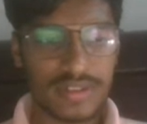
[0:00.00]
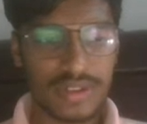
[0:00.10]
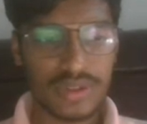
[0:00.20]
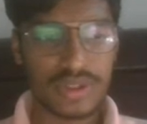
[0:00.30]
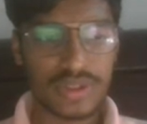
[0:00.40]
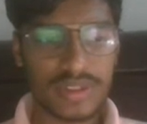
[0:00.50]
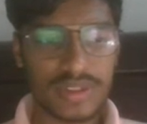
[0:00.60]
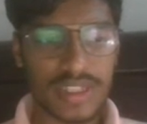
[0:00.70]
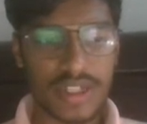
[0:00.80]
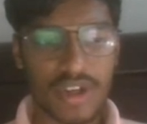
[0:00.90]
you should
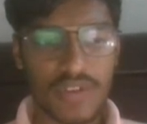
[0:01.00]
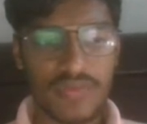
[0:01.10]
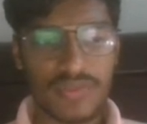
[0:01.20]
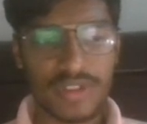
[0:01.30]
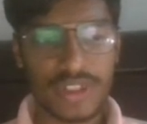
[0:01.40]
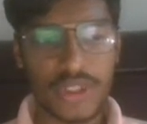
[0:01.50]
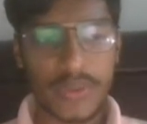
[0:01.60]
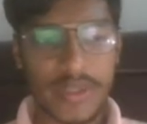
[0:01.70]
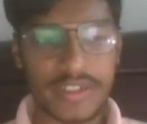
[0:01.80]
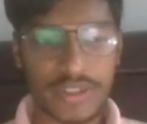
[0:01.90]
think of
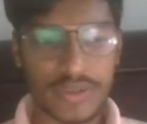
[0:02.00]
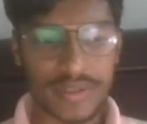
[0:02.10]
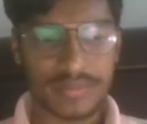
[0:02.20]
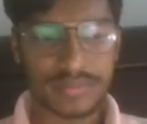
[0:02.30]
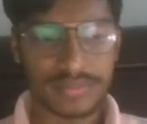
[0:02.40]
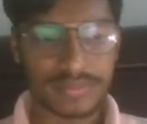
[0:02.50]
Euclid theorem.